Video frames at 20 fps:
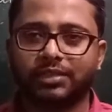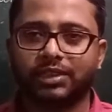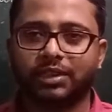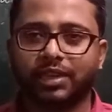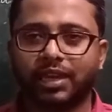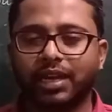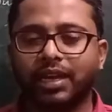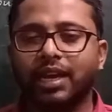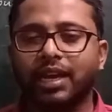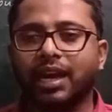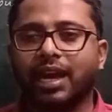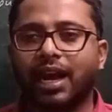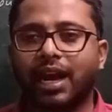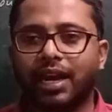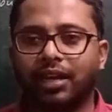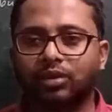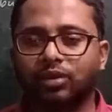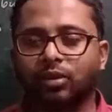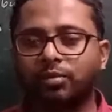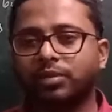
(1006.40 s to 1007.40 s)
Okay,
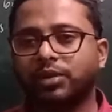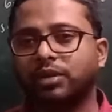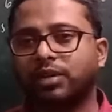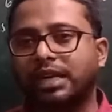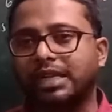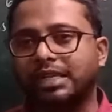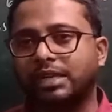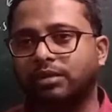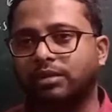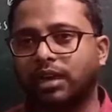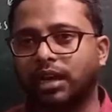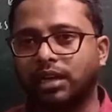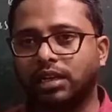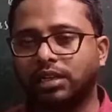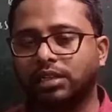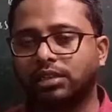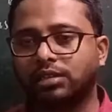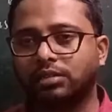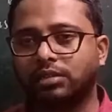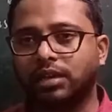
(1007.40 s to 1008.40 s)
I hope you guys have
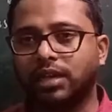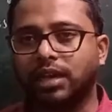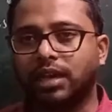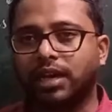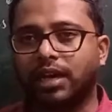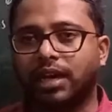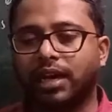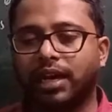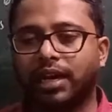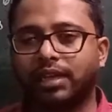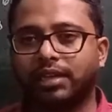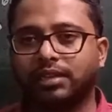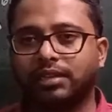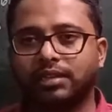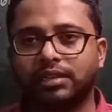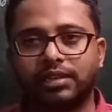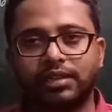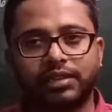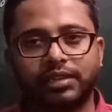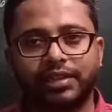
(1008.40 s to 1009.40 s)
understood, and
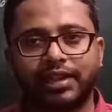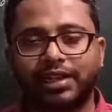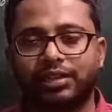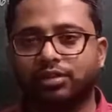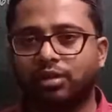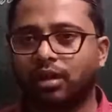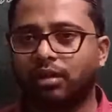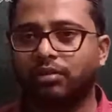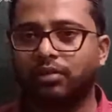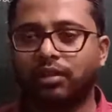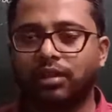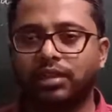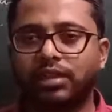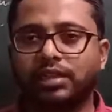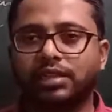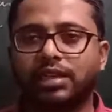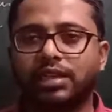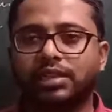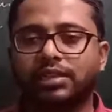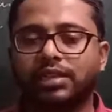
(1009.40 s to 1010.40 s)
that's all for
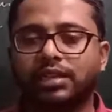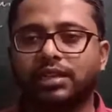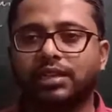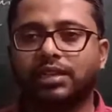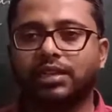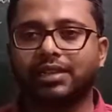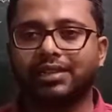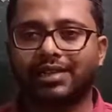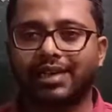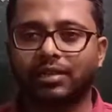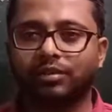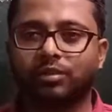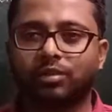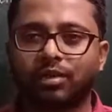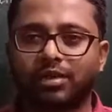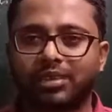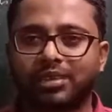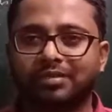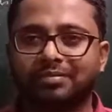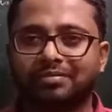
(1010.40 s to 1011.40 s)
this lesson, and thanks for
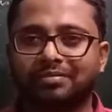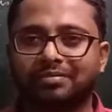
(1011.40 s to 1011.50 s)
watching.